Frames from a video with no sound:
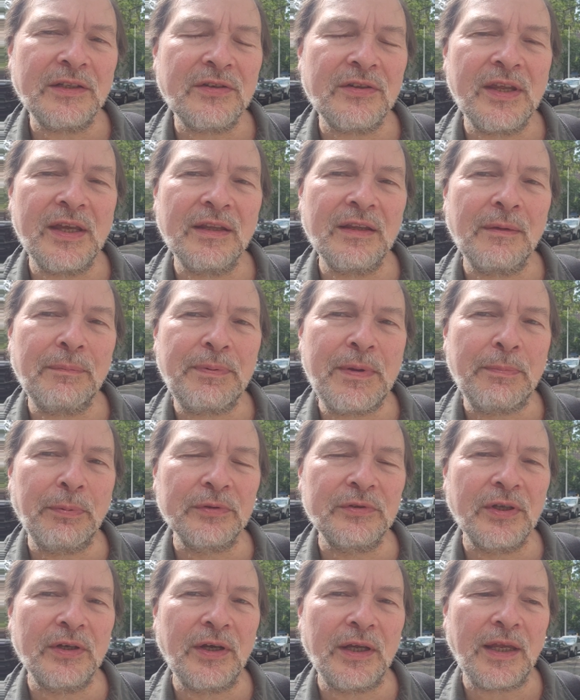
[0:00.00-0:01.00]
thing that people
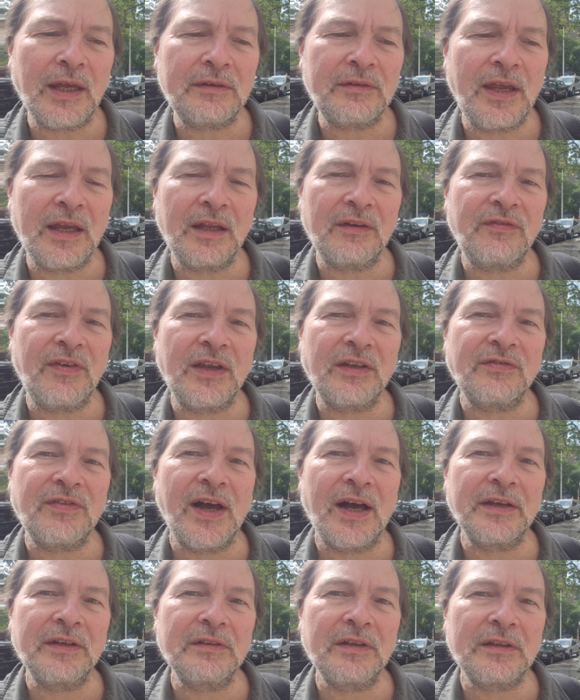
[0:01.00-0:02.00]
take at face
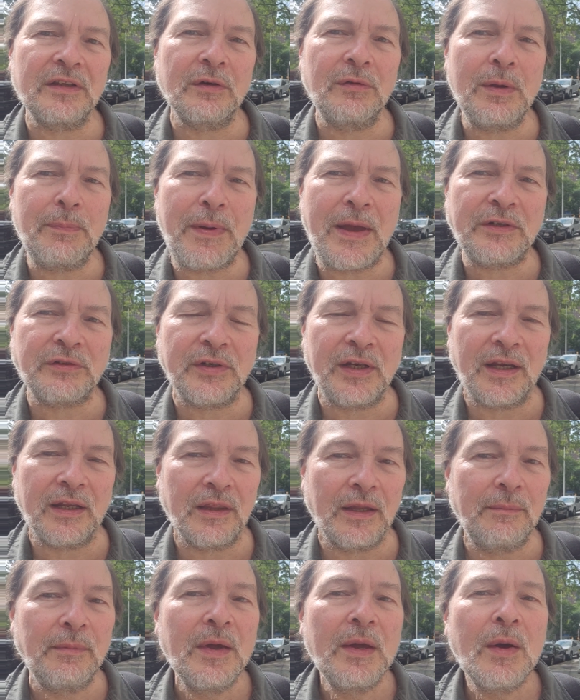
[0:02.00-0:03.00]
value that they're
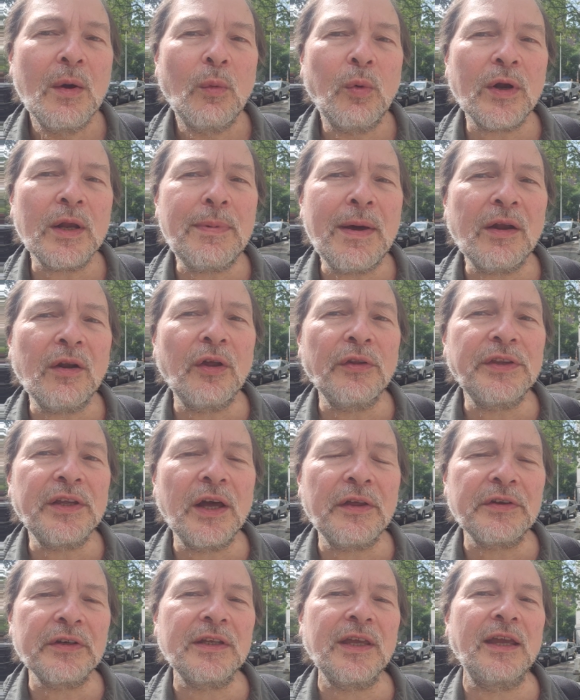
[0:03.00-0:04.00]
repatriating them. What about all the
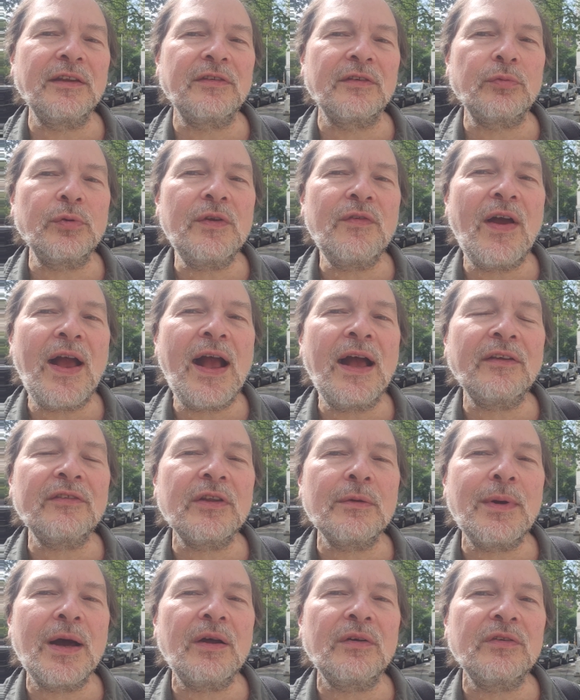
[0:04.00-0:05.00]
other cases? We've asked
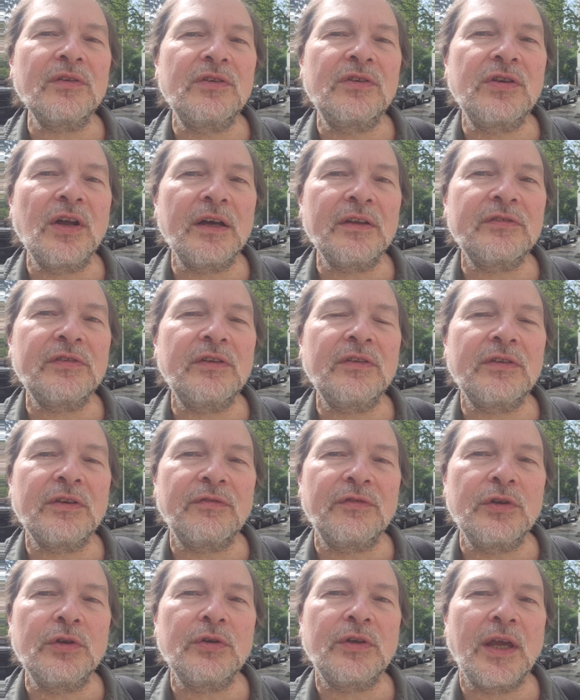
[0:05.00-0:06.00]
about dozens
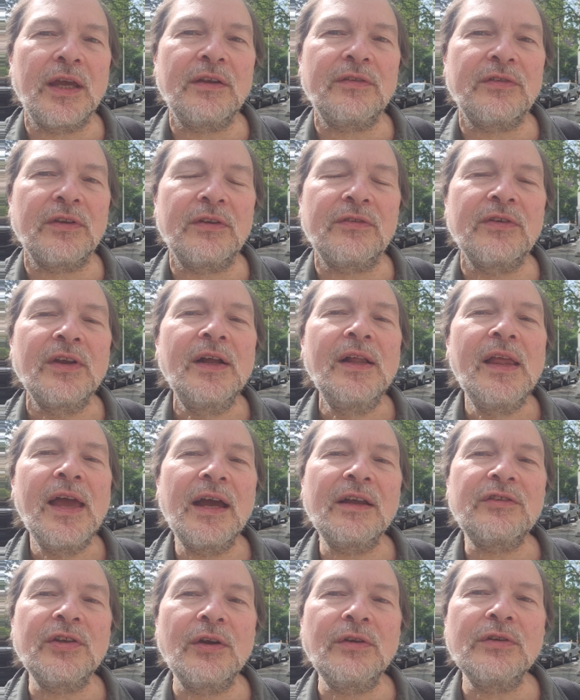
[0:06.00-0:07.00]
of new cases.
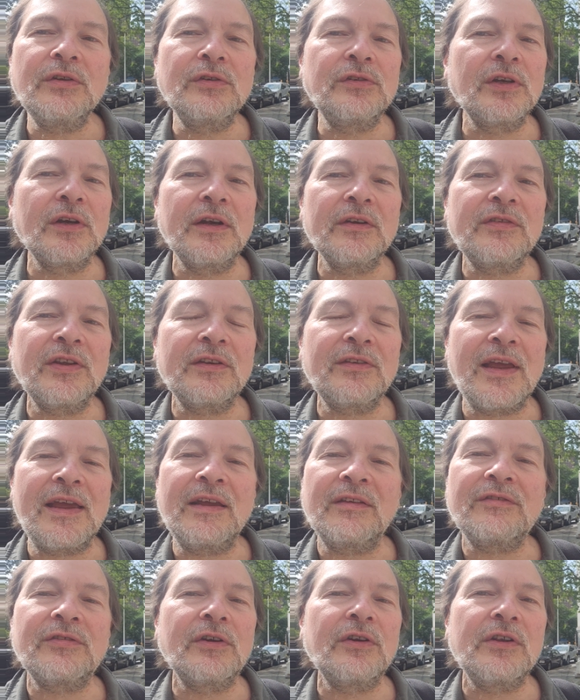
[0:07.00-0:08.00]
Antonio Guterres has
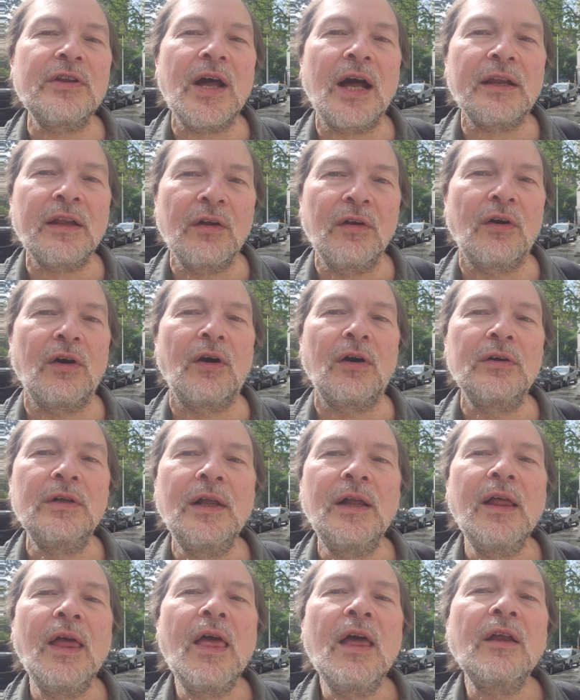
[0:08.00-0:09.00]
answered not at all,
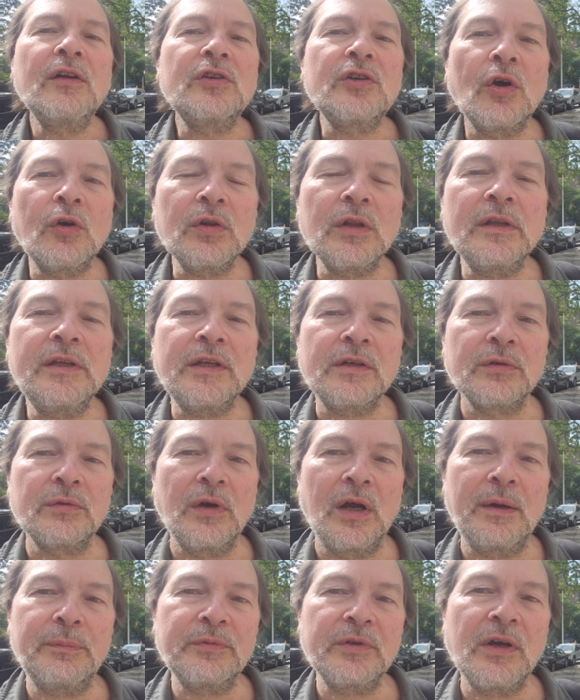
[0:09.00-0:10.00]
totally
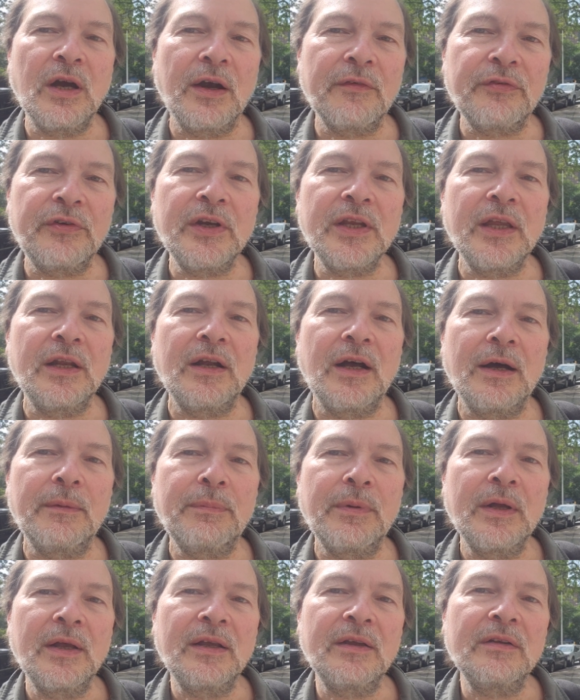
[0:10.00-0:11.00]
corrupt, covering it up,
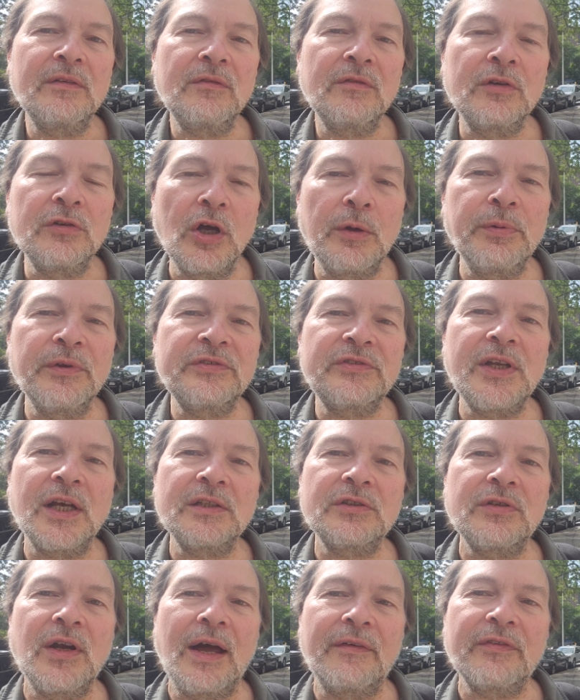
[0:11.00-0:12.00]
global
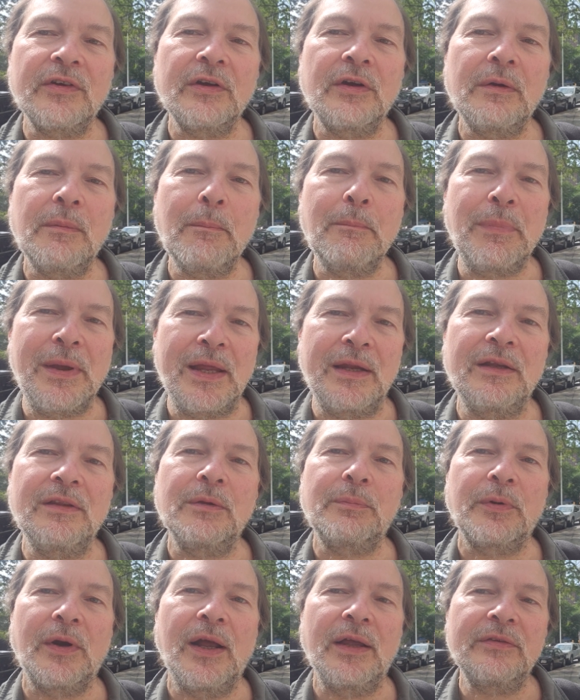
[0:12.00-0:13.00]
sex trafficker, banning
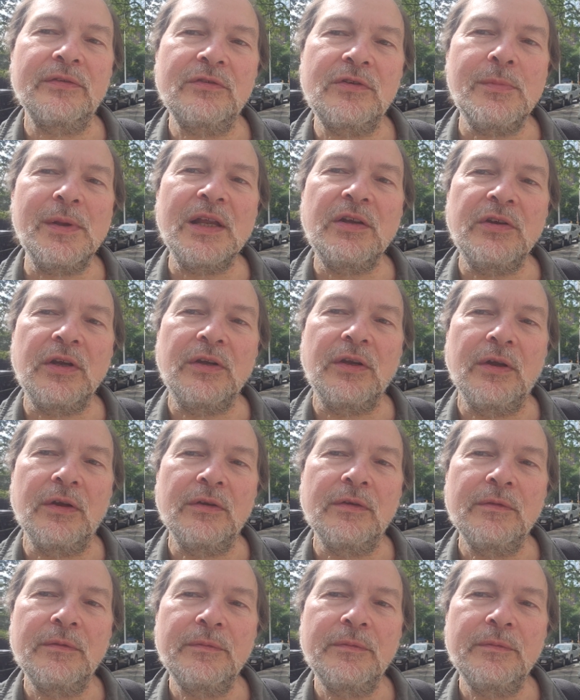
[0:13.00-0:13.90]
the press. To be continued.